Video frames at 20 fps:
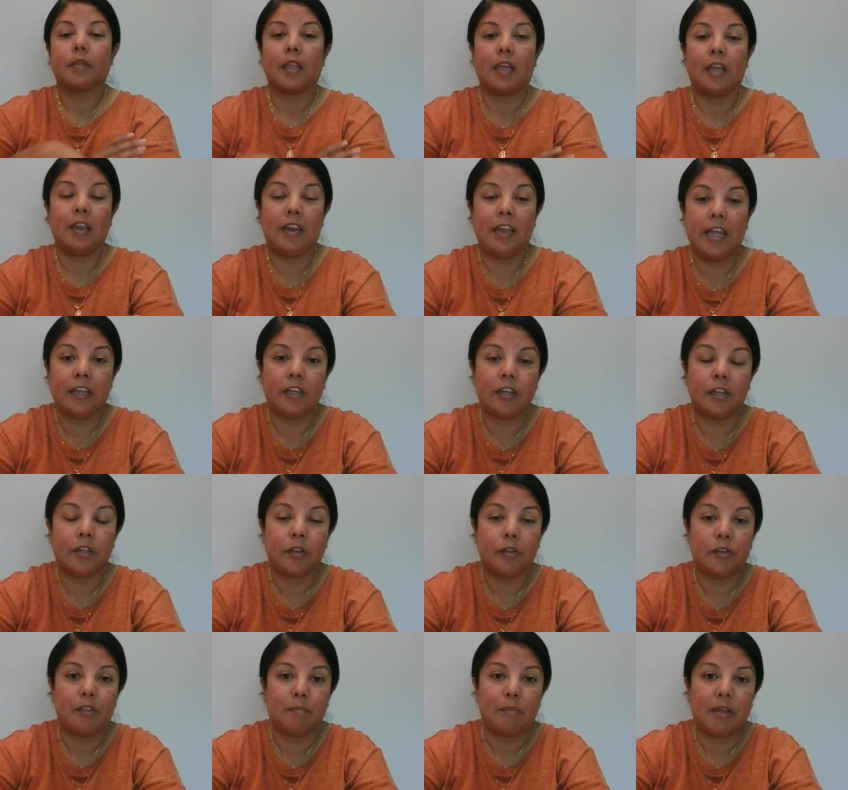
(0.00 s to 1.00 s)
And that
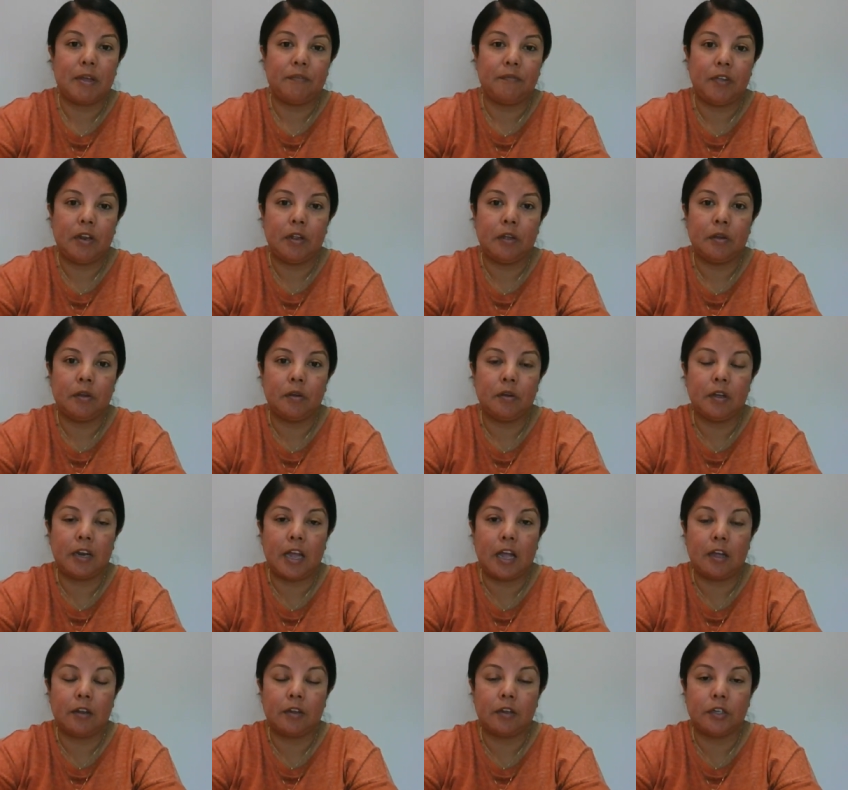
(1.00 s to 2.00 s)
concludes my video on
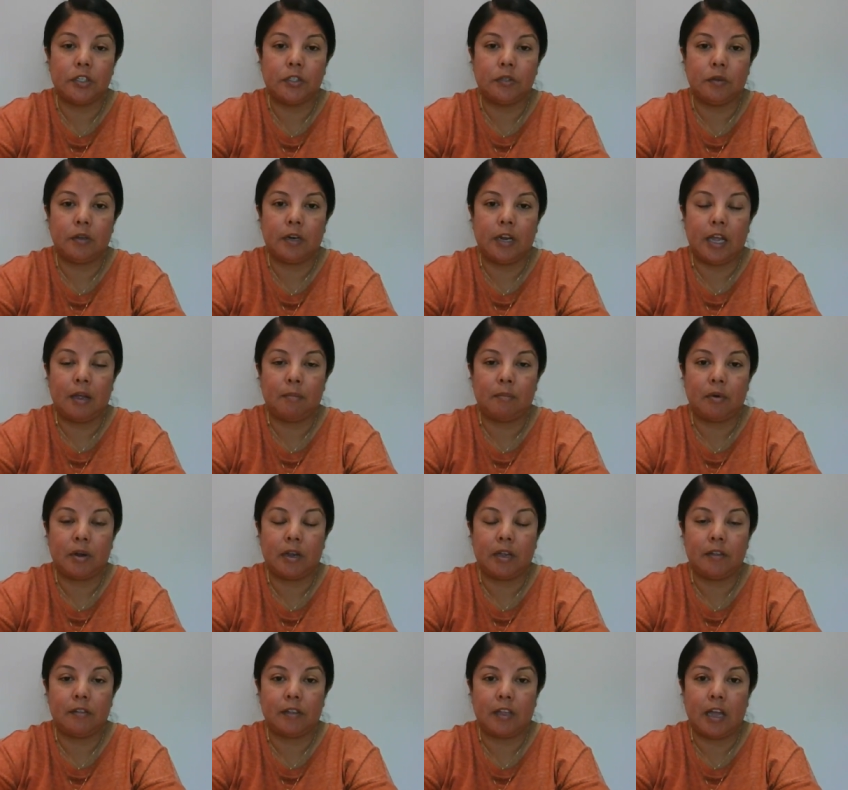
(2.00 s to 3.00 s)
how to do an
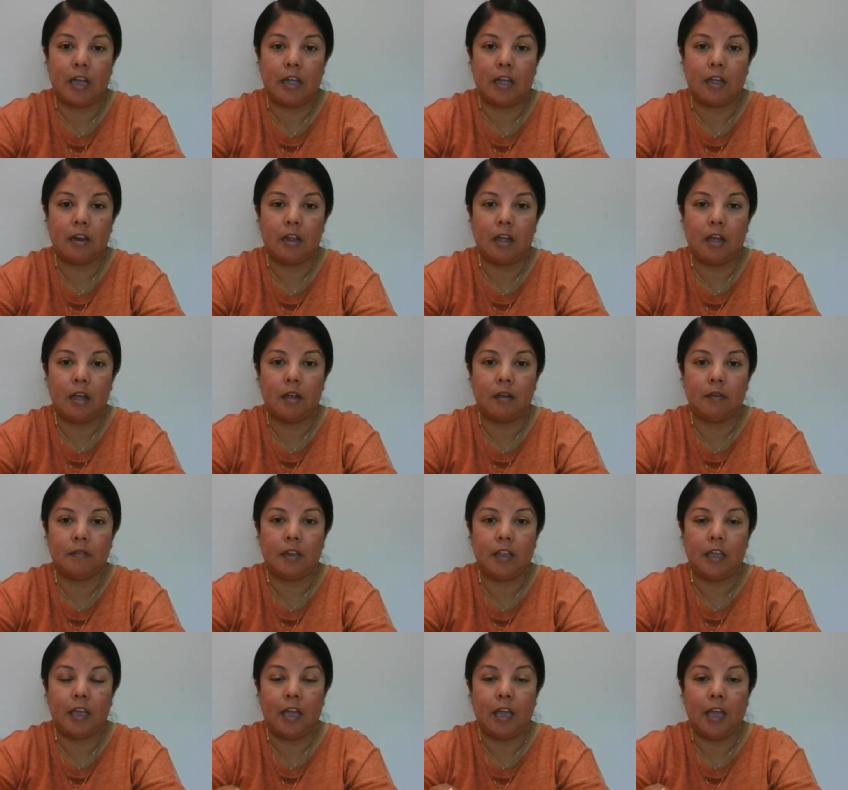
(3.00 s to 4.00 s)
MRI scan of
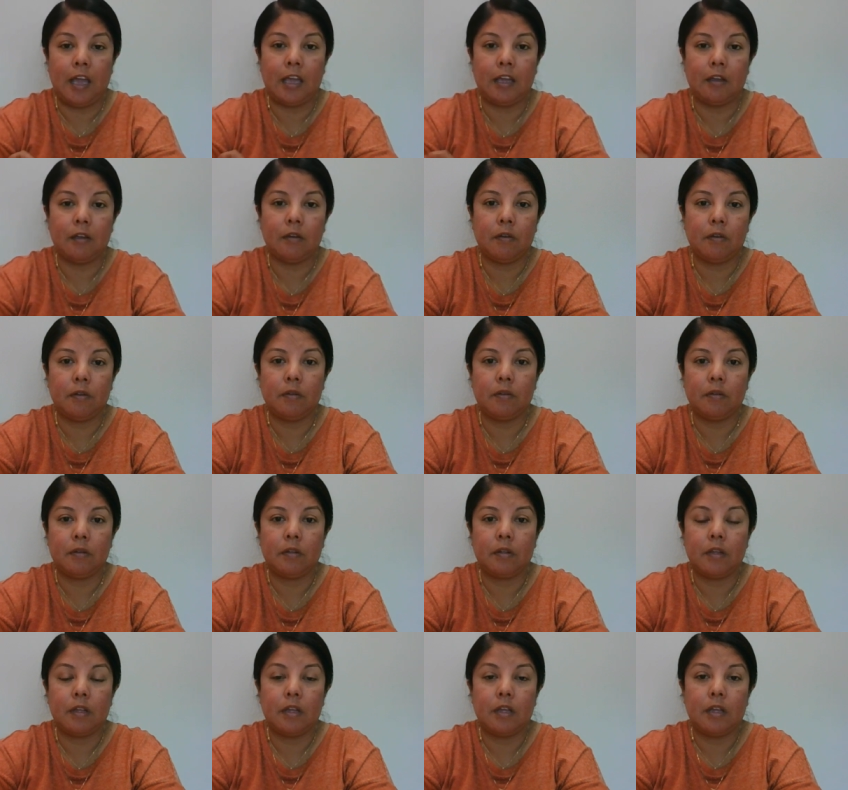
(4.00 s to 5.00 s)
the ankle,
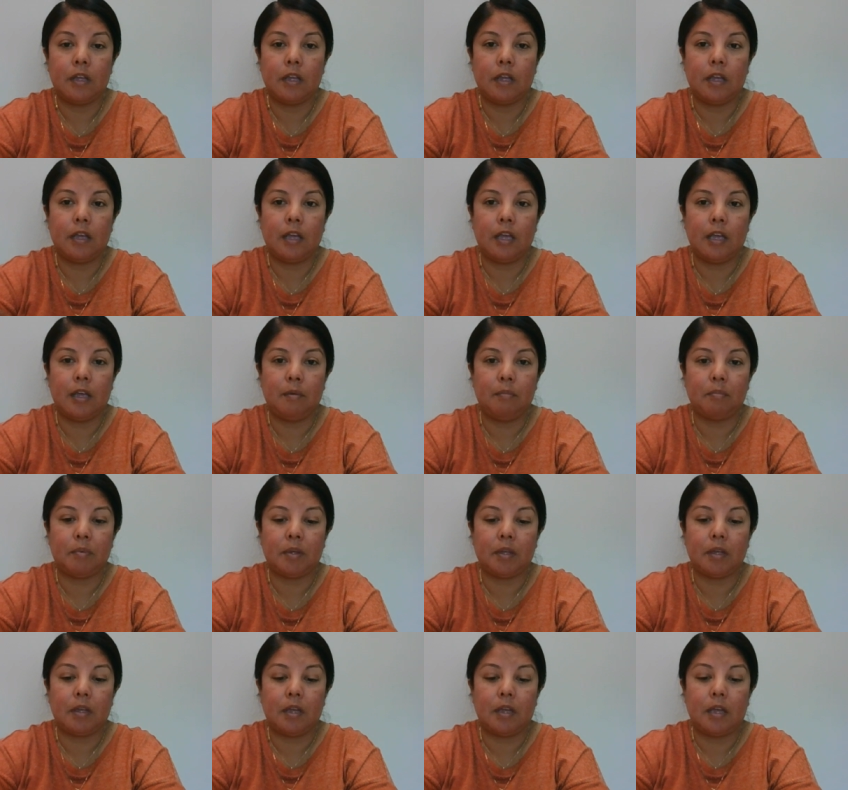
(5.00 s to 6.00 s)
hip,
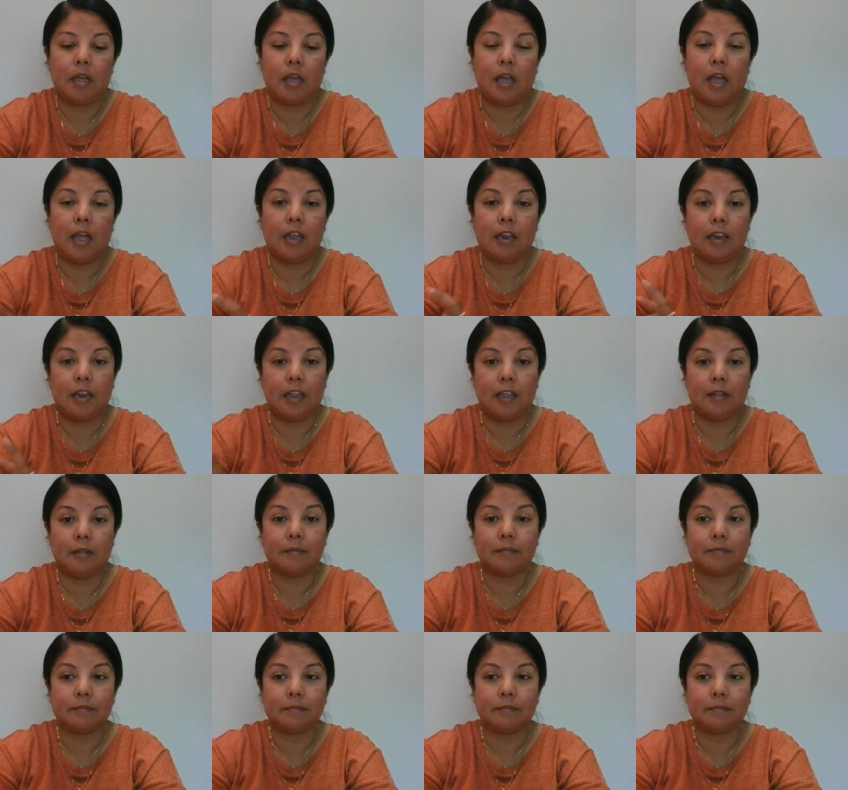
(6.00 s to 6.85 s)
and knee.